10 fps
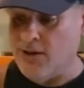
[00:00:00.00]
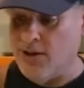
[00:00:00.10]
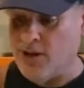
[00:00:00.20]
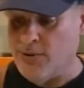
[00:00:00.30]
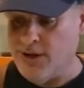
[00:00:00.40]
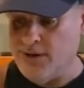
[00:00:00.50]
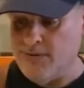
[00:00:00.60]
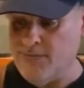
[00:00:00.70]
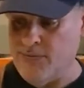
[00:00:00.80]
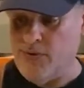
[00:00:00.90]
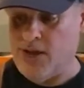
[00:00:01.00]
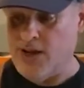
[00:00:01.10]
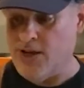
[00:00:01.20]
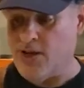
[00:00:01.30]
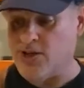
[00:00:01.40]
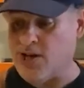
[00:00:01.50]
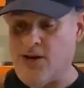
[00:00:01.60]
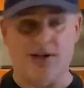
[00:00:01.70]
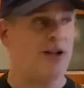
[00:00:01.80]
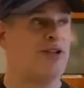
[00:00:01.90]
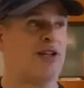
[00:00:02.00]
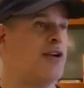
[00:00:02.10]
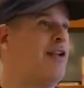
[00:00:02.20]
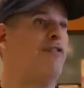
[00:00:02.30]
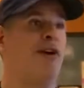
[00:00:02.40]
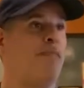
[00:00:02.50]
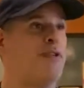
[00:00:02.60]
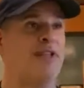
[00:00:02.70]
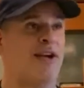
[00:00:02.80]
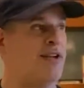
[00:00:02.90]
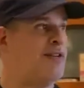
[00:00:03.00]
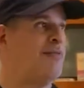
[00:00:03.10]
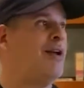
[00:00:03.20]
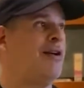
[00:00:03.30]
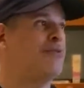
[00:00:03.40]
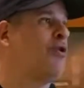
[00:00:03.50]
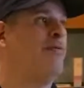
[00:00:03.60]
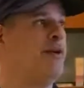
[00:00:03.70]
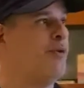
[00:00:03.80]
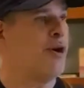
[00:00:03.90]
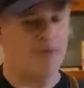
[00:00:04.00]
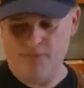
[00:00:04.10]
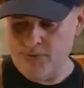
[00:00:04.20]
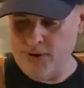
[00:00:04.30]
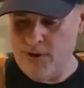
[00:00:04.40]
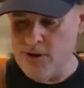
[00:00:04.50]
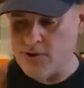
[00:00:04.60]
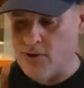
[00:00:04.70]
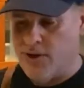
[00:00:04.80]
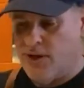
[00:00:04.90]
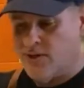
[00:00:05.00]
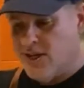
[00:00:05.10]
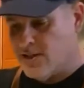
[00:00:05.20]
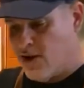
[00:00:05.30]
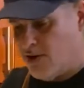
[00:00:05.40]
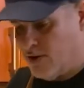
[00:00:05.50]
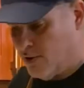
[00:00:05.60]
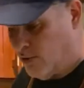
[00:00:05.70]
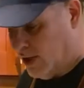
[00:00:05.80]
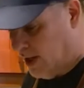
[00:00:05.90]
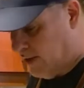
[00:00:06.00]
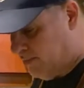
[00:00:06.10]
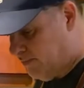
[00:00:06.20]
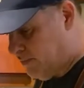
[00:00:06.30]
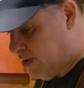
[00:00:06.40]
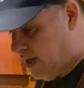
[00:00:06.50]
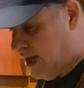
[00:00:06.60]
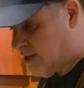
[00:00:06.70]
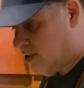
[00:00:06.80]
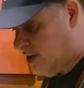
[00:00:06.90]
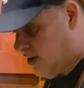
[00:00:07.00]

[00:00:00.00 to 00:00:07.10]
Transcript: liquid. Okay, it'll start giving up. It's not gonna absorb anymore. So you can see it's starting to do that. It hasn't done it